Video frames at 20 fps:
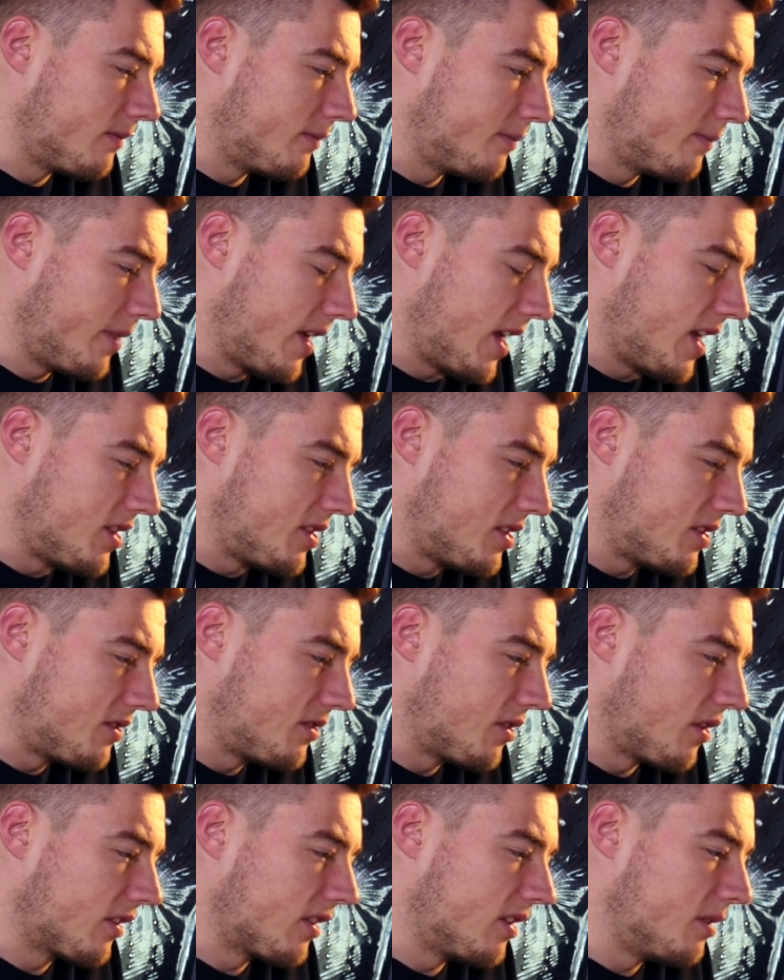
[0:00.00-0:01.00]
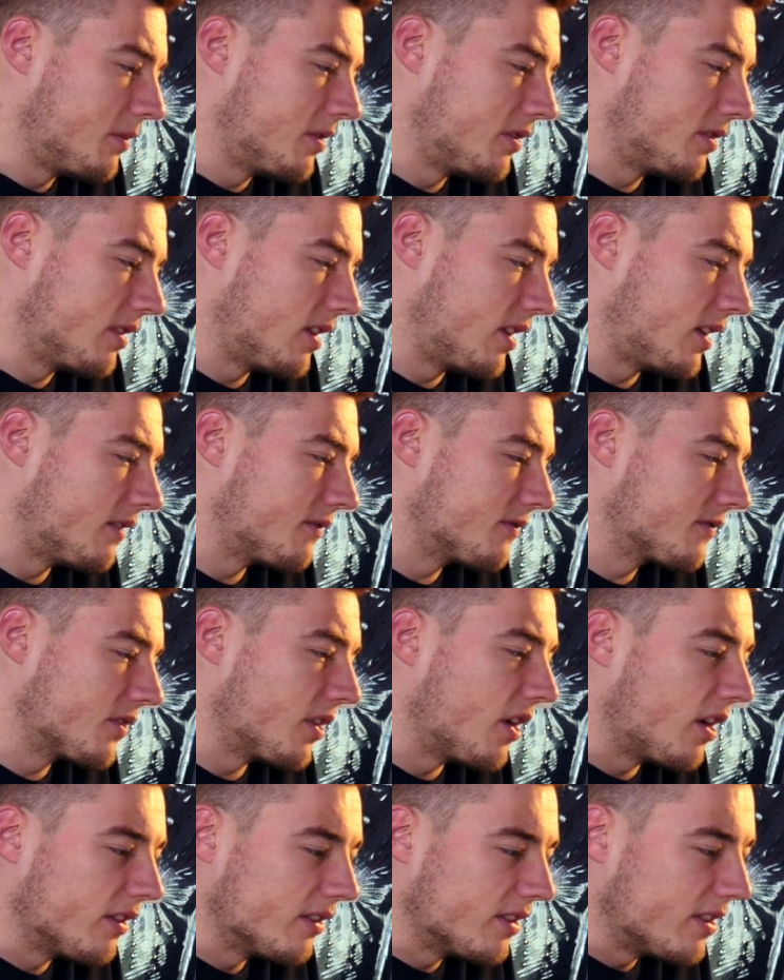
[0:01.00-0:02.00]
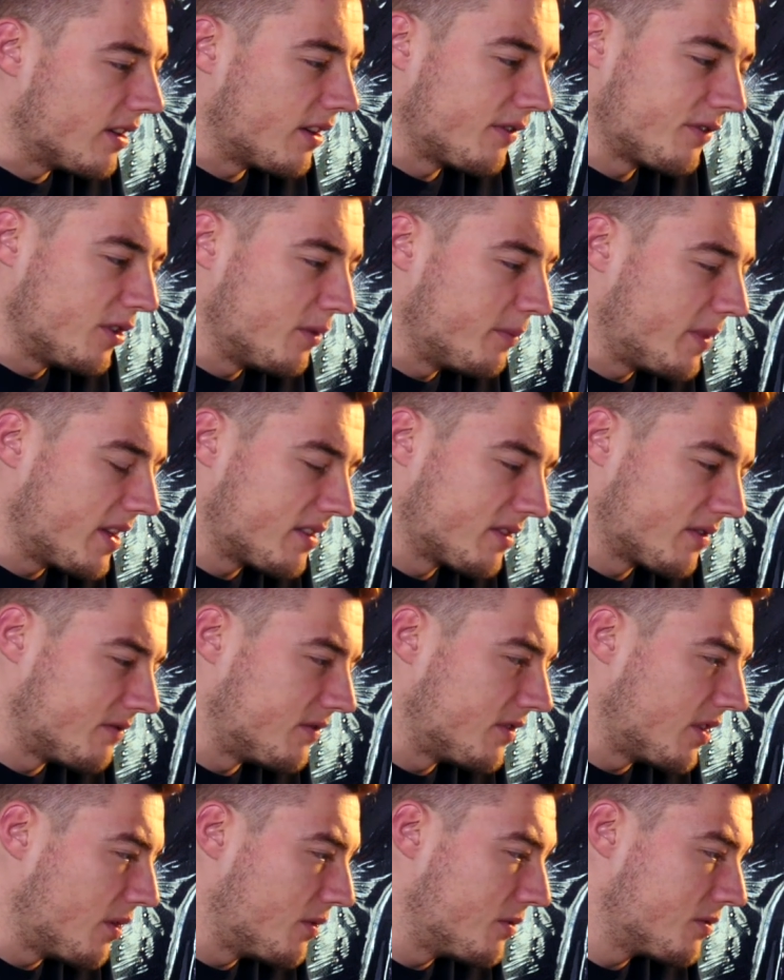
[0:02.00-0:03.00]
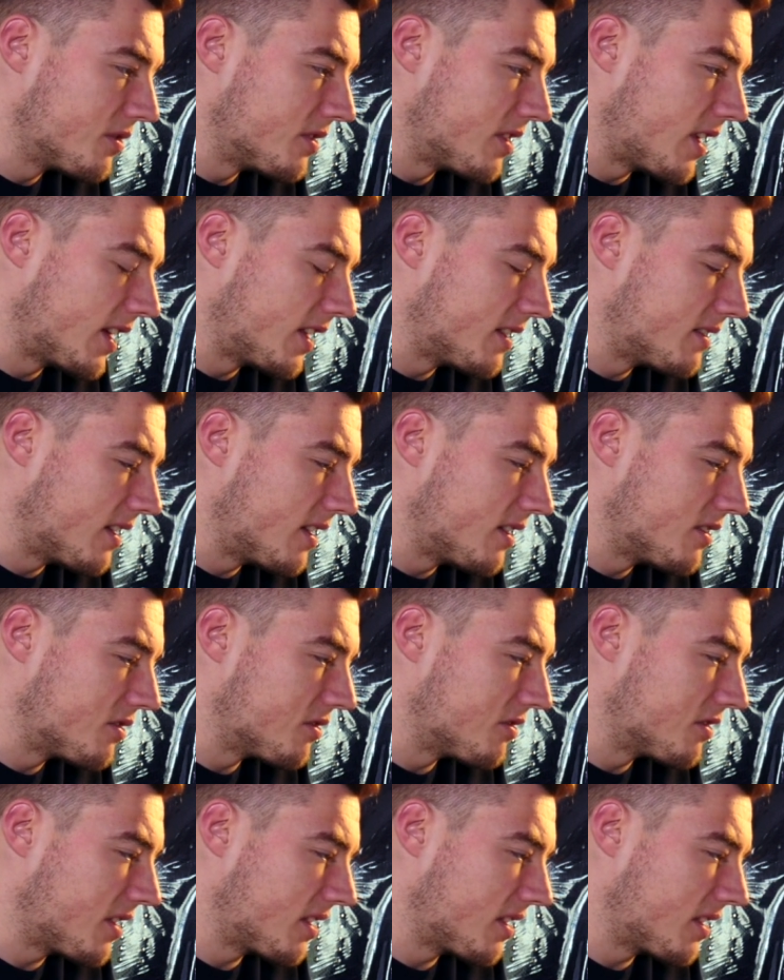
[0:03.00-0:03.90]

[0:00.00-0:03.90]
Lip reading: Pages document, and I've got a few bits of notes and annotations.